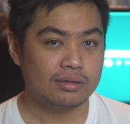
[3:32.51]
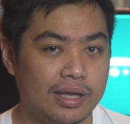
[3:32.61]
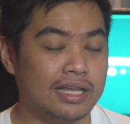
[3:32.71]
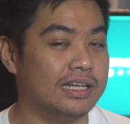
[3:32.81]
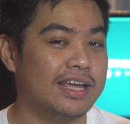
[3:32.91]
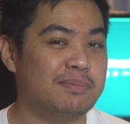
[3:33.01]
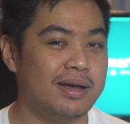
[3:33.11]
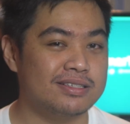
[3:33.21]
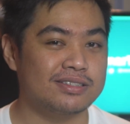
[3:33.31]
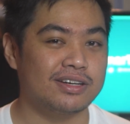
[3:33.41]
In
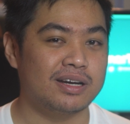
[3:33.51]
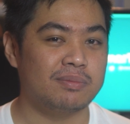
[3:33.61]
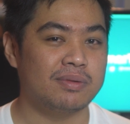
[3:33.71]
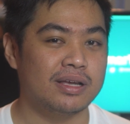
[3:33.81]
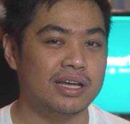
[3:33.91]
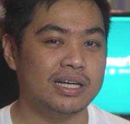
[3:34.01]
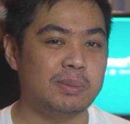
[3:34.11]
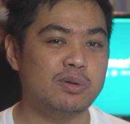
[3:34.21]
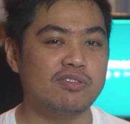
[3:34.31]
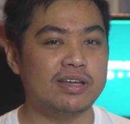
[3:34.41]
layman's term,
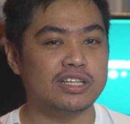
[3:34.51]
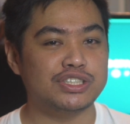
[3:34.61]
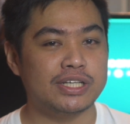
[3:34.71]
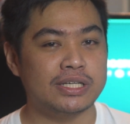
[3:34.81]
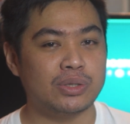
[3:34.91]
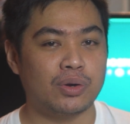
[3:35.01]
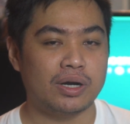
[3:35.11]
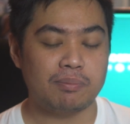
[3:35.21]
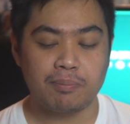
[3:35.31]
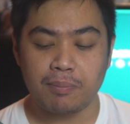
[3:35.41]
removing the chin
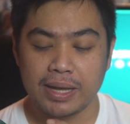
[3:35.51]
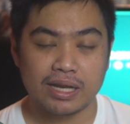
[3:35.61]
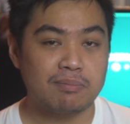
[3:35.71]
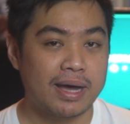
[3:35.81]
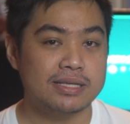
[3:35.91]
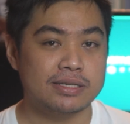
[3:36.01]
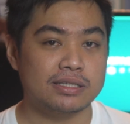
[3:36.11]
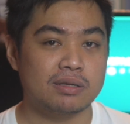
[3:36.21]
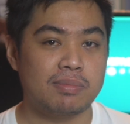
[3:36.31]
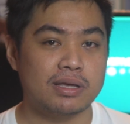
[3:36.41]
or
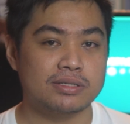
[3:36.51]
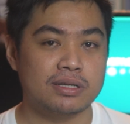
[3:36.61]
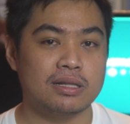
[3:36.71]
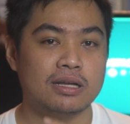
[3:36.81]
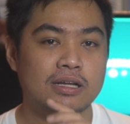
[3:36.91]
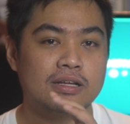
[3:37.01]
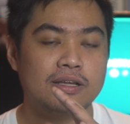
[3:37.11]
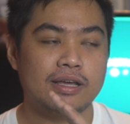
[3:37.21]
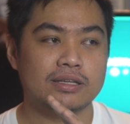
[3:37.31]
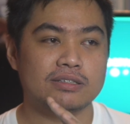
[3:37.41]
minimizing the bezel
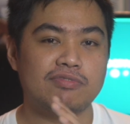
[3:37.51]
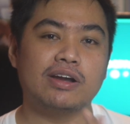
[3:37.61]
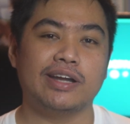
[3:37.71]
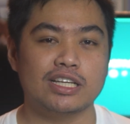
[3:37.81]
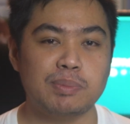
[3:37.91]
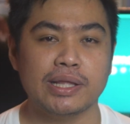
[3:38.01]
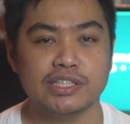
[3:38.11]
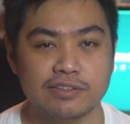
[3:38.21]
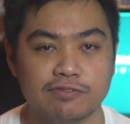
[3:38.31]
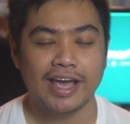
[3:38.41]
is very
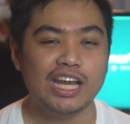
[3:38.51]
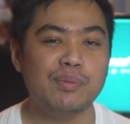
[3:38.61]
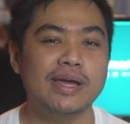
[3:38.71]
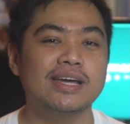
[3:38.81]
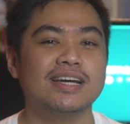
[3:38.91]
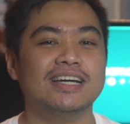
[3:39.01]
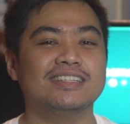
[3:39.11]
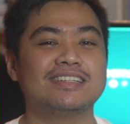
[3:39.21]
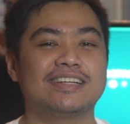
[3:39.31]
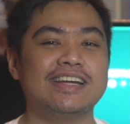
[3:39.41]
expensive. Anyway,
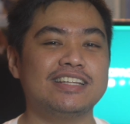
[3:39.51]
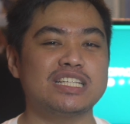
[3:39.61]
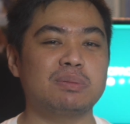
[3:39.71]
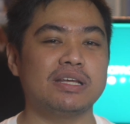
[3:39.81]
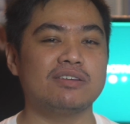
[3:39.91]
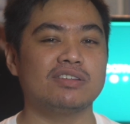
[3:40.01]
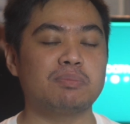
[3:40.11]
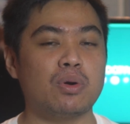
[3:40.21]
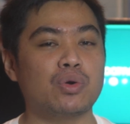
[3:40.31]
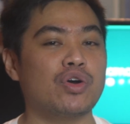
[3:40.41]
the screen display of the
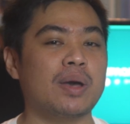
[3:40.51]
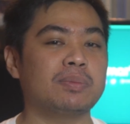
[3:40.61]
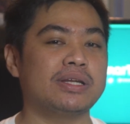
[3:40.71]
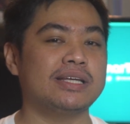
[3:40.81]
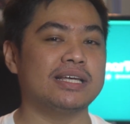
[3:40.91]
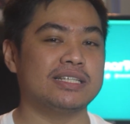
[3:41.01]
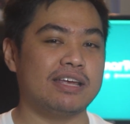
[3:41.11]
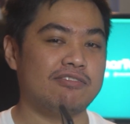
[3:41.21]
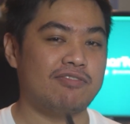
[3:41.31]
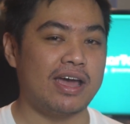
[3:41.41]
Poco M3 is
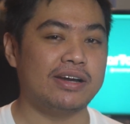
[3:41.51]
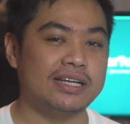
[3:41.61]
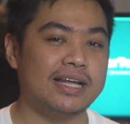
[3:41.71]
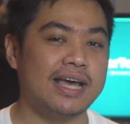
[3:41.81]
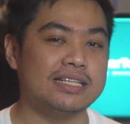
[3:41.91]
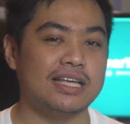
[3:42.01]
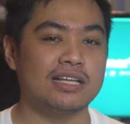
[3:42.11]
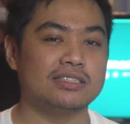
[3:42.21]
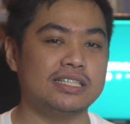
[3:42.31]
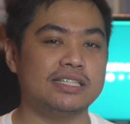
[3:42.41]
a very nice
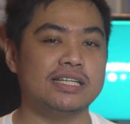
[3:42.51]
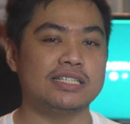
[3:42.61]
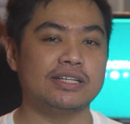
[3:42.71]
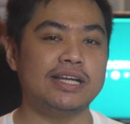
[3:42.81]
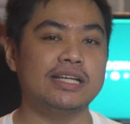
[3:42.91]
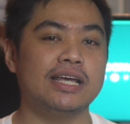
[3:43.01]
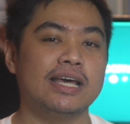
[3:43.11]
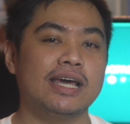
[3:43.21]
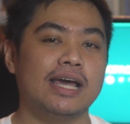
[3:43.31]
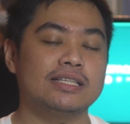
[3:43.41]
LCD screen.
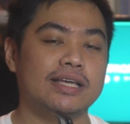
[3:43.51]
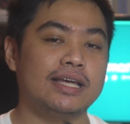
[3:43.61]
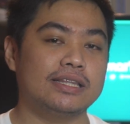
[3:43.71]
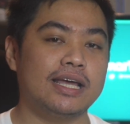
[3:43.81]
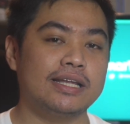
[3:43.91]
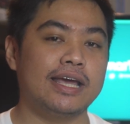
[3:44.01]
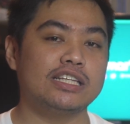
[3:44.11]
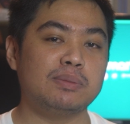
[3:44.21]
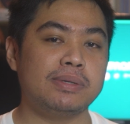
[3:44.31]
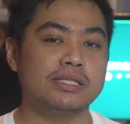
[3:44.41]
It's a
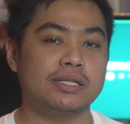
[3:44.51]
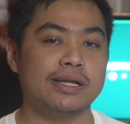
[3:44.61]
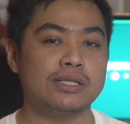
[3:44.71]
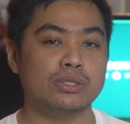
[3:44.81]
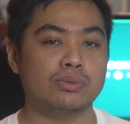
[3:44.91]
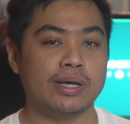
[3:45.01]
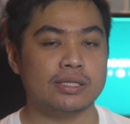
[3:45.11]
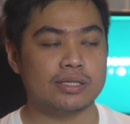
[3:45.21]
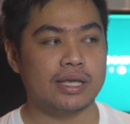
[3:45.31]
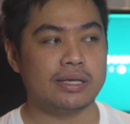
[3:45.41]
1080p screen, so
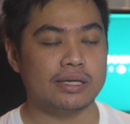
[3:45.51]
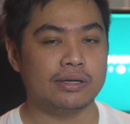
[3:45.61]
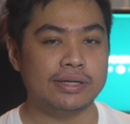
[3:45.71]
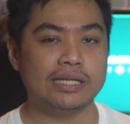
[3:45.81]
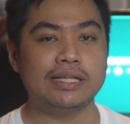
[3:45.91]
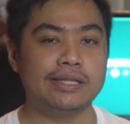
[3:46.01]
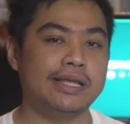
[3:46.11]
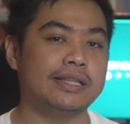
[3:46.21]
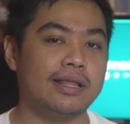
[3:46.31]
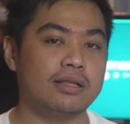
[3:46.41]
it's a really
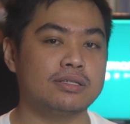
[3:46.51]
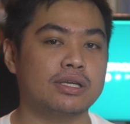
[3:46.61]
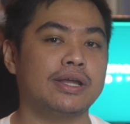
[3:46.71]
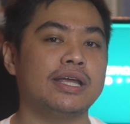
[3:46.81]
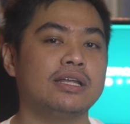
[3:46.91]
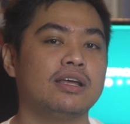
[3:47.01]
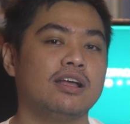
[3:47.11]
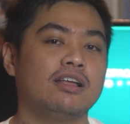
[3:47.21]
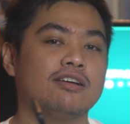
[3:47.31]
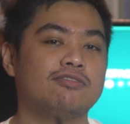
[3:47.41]
detailed screen.
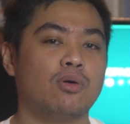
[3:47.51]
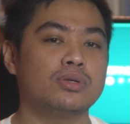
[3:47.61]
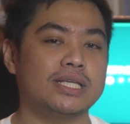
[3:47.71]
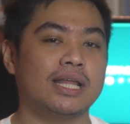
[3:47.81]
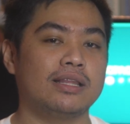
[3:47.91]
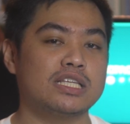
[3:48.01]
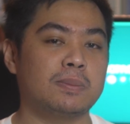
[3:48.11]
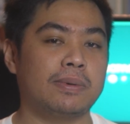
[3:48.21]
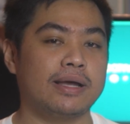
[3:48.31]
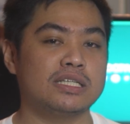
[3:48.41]
Phones at this
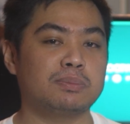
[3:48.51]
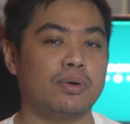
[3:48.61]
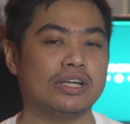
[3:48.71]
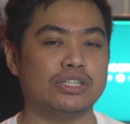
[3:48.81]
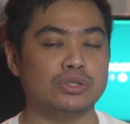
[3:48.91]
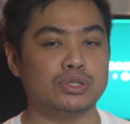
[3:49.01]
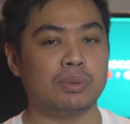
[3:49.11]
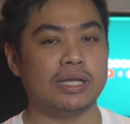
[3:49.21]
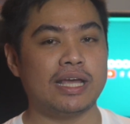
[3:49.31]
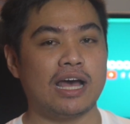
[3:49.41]
price point
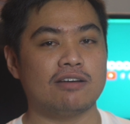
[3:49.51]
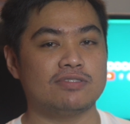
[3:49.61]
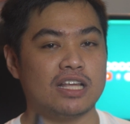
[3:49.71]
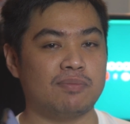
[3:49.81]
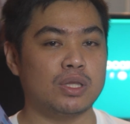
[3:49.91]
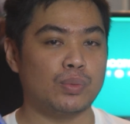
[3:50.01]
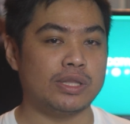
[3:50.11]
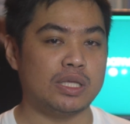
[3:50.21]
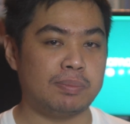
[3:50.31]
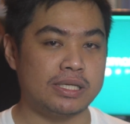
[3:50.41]
usually have
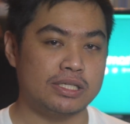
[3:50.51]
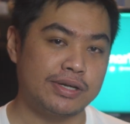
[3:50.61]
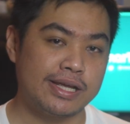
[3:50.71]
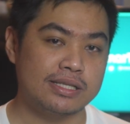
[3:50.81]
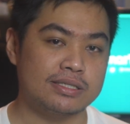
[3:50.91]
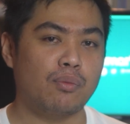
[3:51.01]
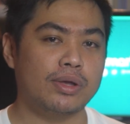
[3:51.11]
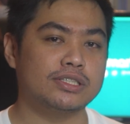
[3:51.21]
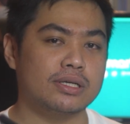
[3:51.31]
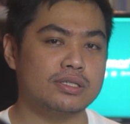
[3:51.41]
720p screens,
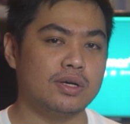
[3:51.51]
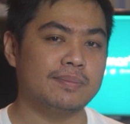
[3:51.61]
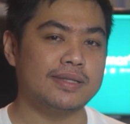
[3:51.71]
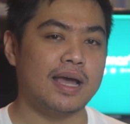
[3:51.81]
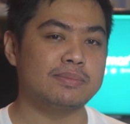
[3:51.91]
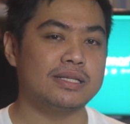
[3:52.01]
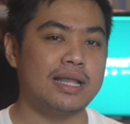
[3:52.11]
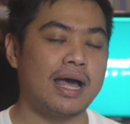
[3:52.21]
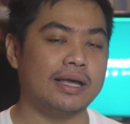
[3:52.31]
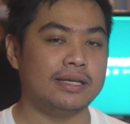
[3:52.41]
which sometimes
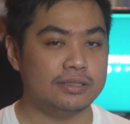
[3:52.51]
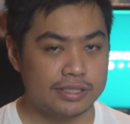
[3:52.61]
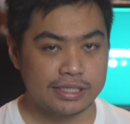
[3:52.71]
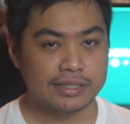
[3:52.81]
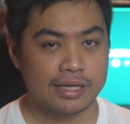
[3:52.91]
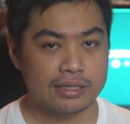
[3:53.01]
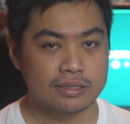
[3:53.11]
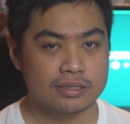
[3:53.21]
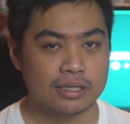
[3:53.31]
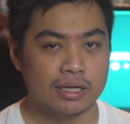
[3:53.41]
lack in
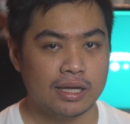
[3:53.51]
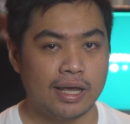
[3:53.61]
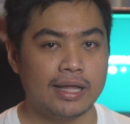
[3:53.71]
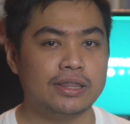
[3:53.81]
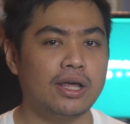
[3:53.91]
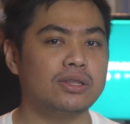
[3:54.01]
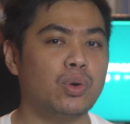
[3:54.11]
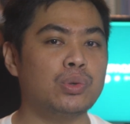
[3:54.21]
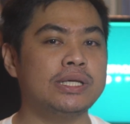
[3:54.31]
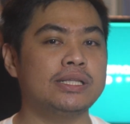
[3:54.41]
details. And not
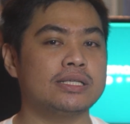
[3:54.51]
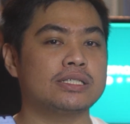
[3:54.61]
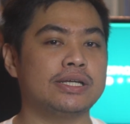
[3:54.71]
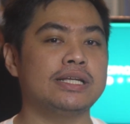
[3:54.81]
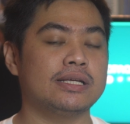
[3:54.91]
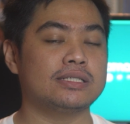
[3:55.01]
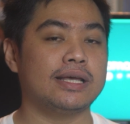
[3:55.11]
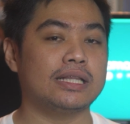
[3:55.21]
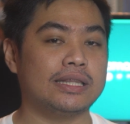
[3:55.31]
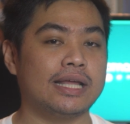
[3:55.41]
only the screen is
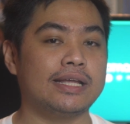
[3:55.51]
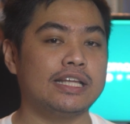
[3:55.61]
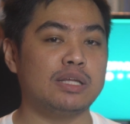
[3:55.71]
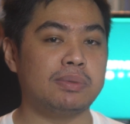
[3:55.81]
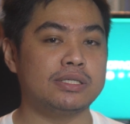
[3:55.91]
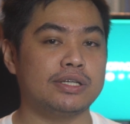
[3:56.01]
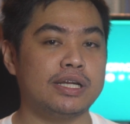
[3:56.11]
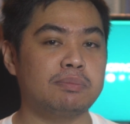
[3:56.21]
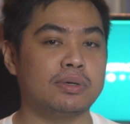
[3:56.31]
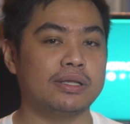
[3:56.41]
a 1080p
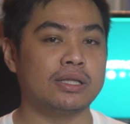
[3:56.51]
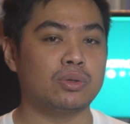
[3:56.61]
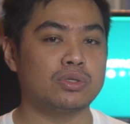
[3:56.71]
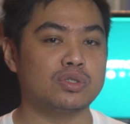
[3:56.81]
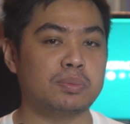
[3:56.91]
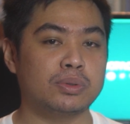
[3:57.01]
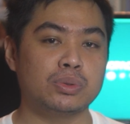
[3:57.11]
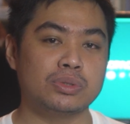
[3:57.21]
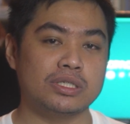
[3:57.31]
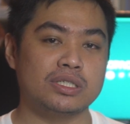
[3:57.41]
screen, but it also
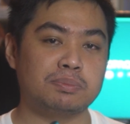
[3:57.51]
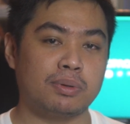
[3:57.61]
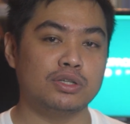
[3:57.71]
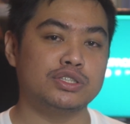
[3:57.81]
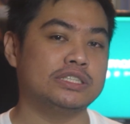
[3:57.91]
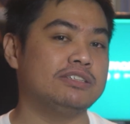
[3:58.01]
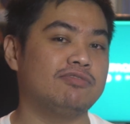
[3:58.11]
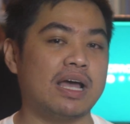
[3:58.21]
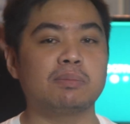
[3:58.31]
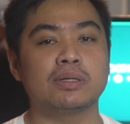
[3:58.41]
produces punchy,
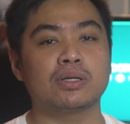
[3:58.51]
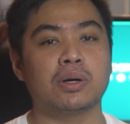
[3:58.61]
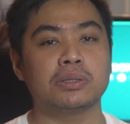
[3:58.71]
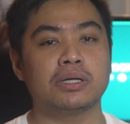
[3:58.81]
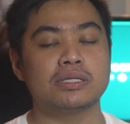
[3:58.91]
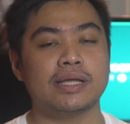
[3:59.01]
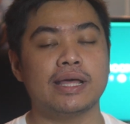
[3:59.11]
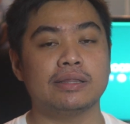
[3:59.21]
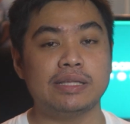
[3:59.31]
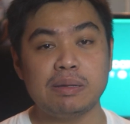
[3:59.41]
vibrant colors
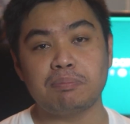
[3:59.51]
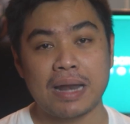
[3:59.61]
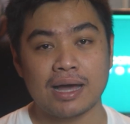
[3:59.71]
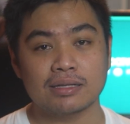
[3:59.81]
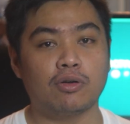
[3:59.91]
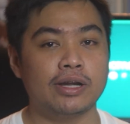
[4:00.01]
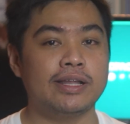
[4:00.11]
and deep black for an